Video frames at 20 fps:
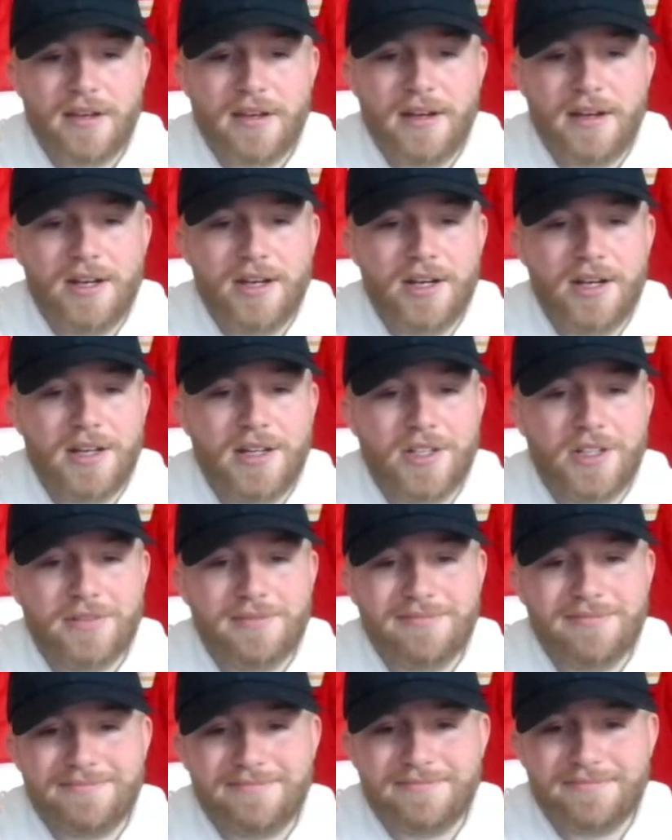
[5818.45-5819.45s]
I'd
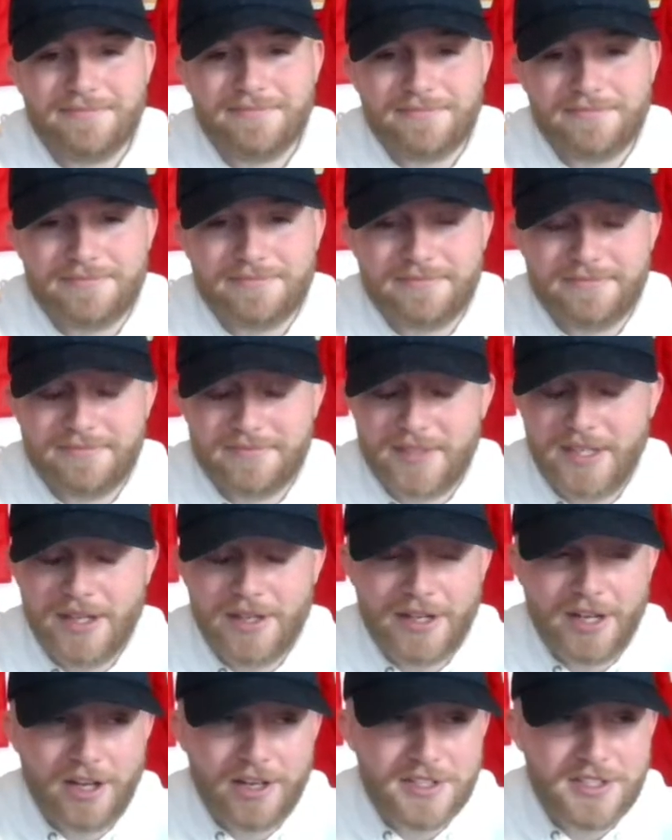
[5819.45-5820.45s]

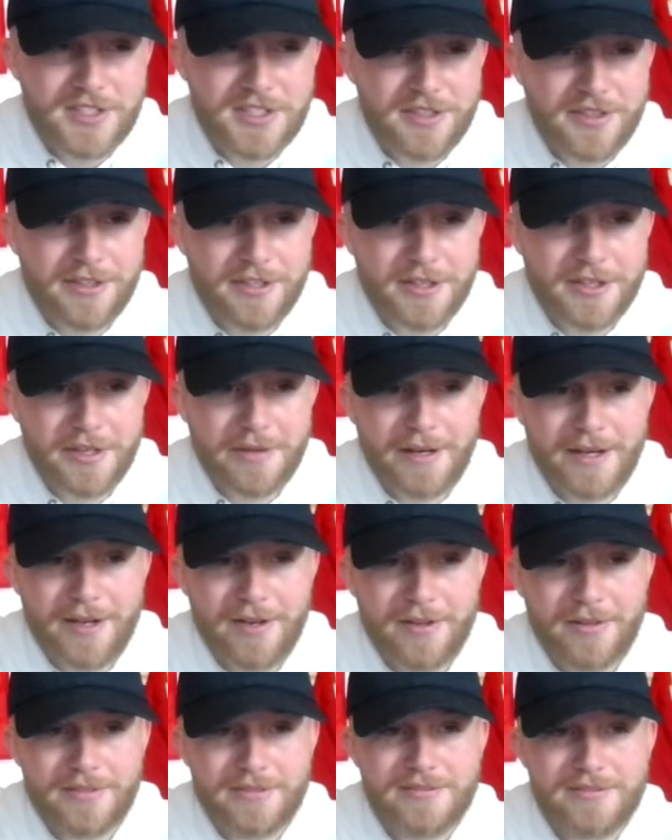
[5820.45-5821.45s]
honestly think
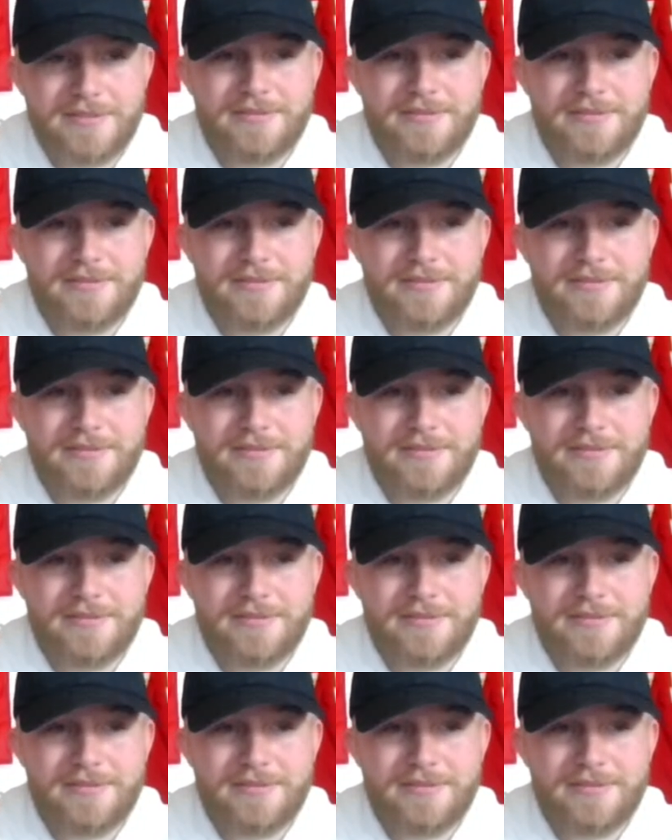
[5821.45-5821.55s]
about